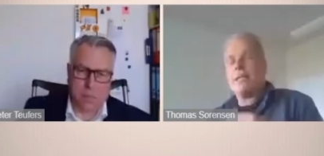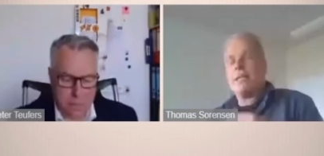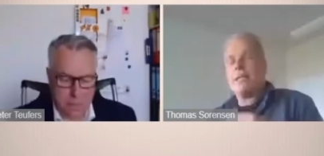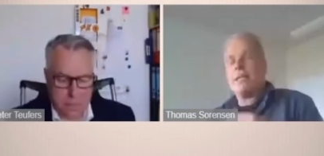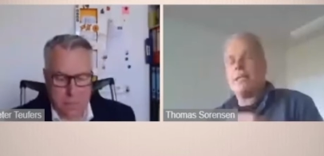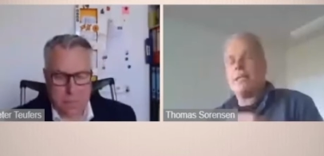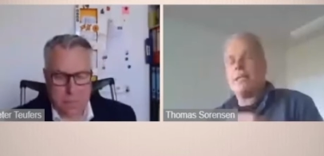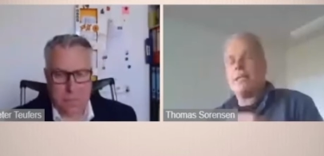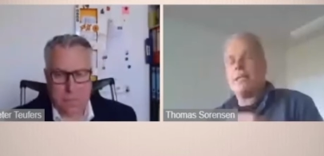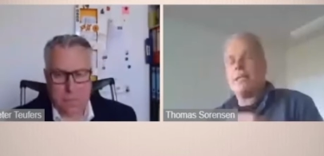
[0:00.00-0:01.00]
Speaker 1: the, short
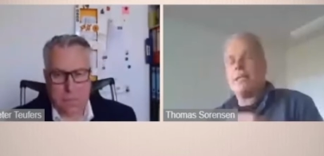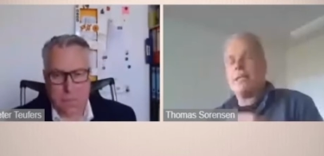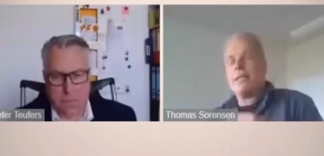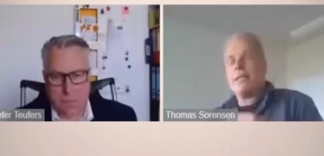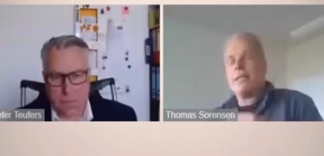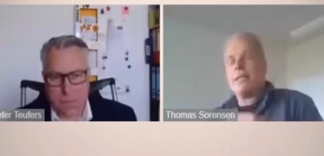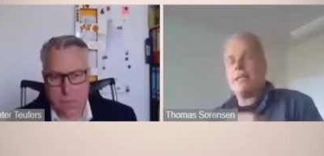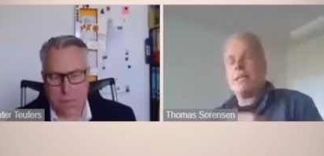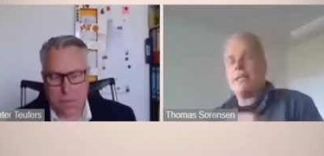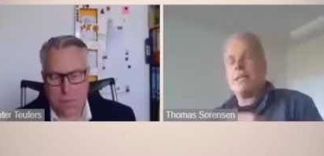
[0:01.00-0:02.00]
shelf life of
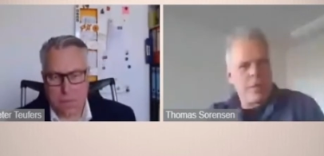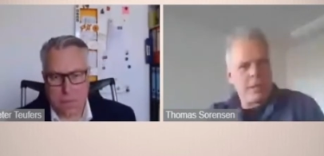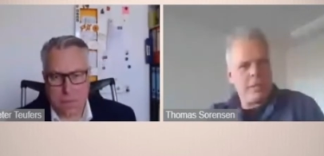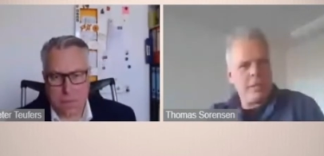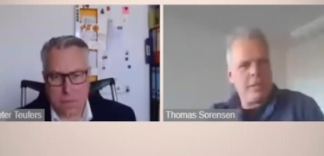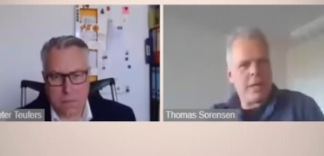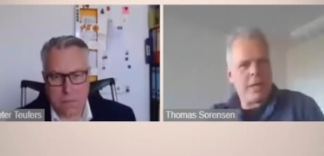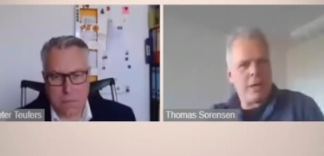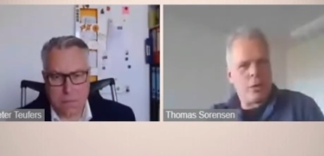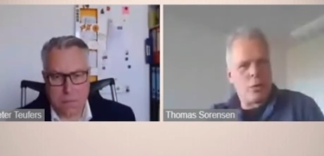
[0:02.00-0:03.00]
many of these
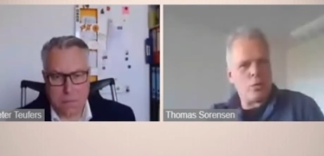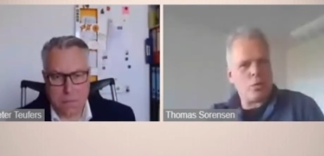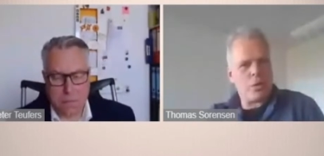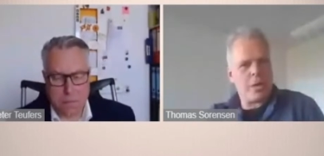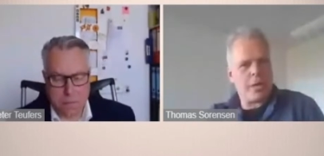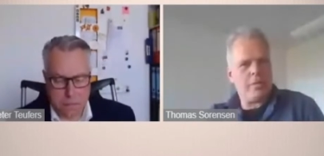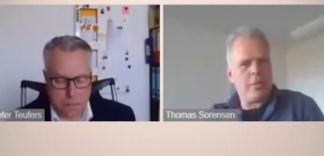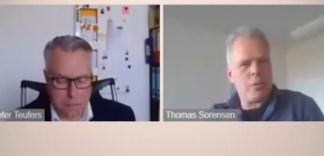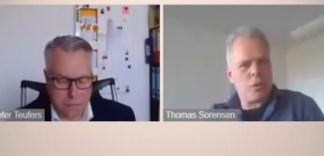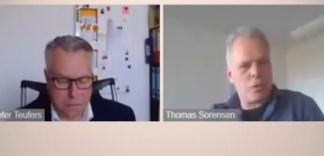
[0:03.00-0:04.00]
vaccines are also
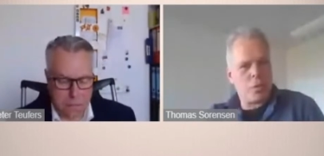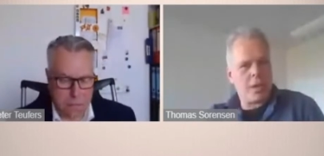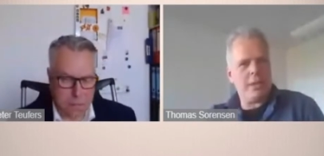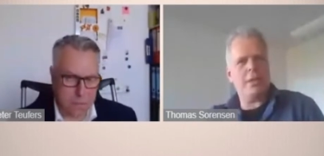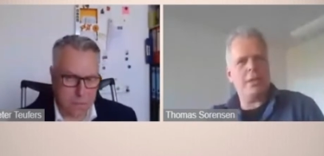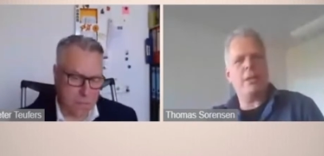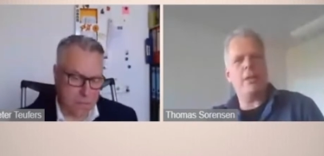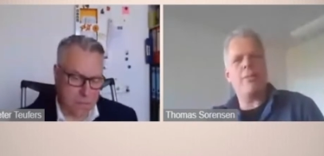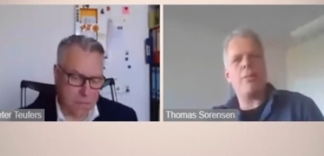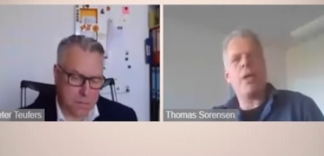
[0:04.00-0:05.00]
ticking very quickly.
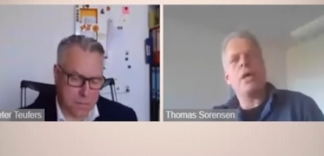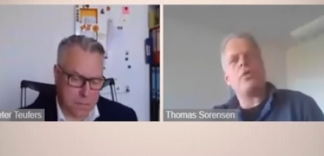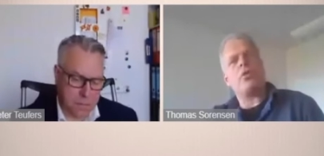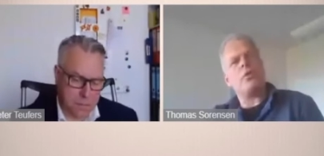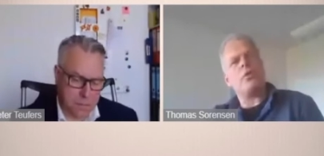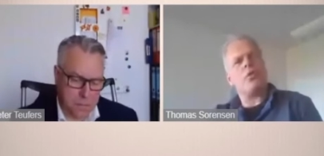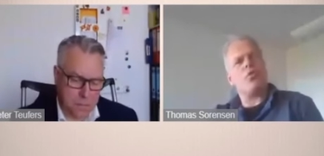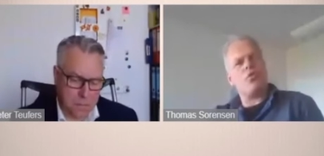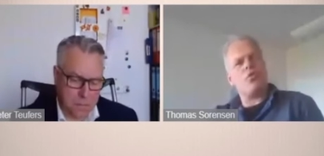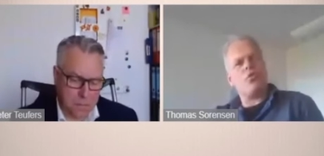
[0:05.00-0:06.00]
Um, so there is
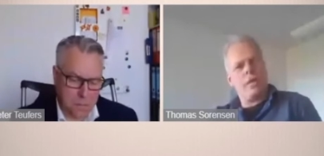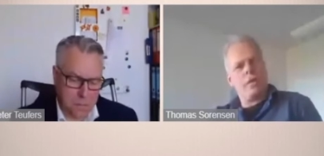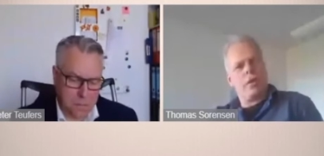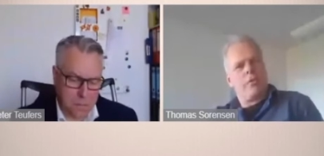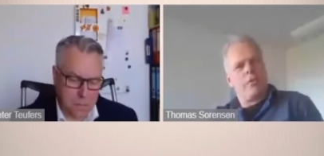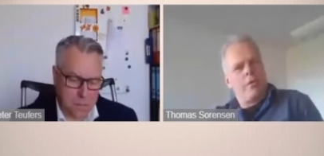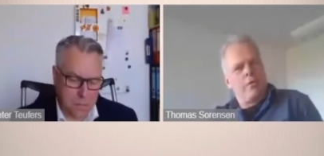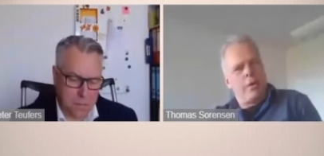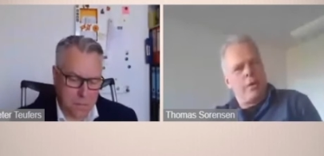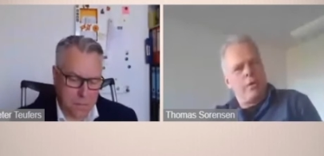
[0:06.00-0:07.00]
a range of,
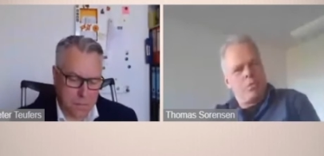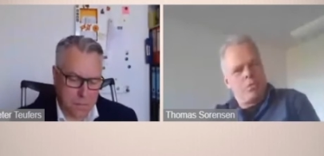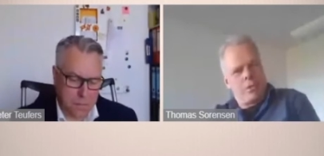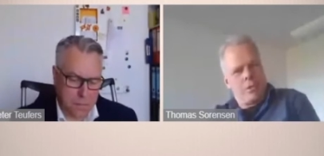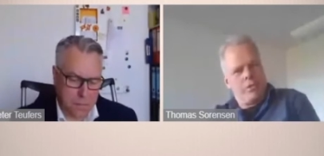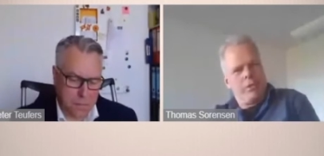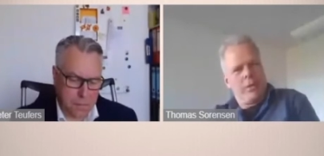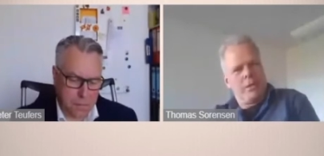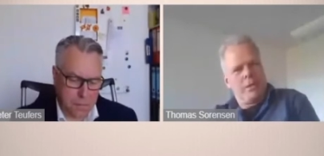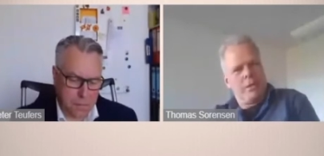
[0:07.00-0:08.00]
of very
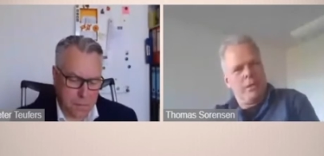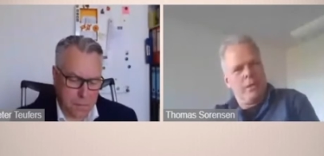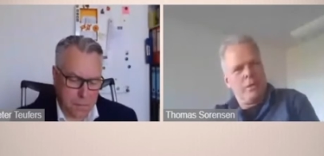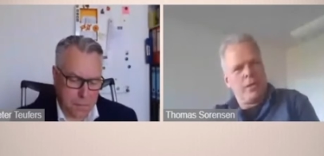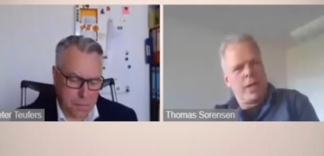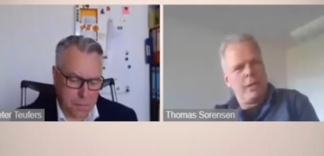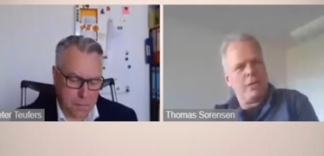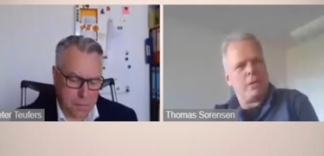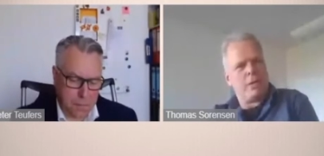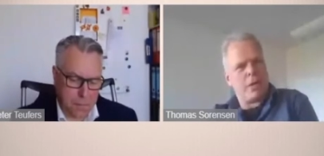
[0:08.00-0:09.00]
specific uh,
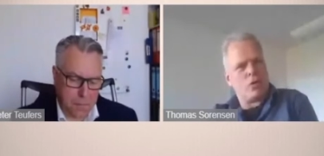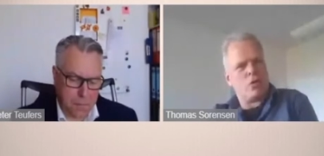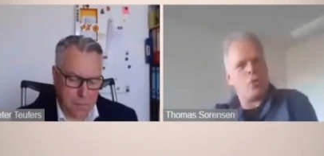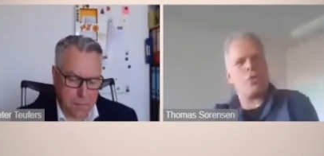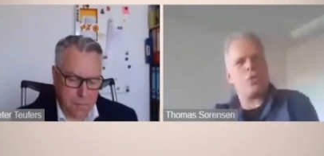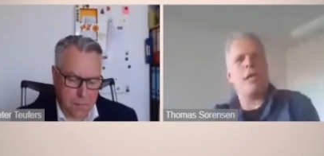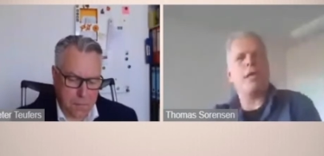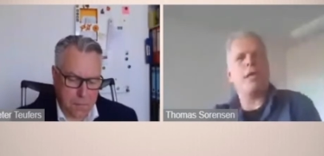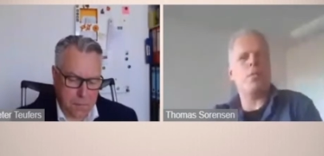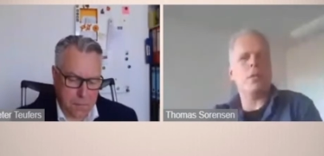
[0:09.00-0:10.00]
challenges
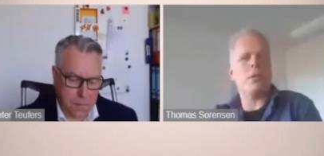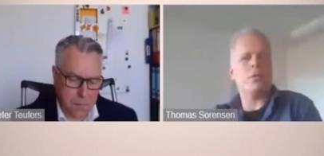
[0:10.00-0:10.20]
associated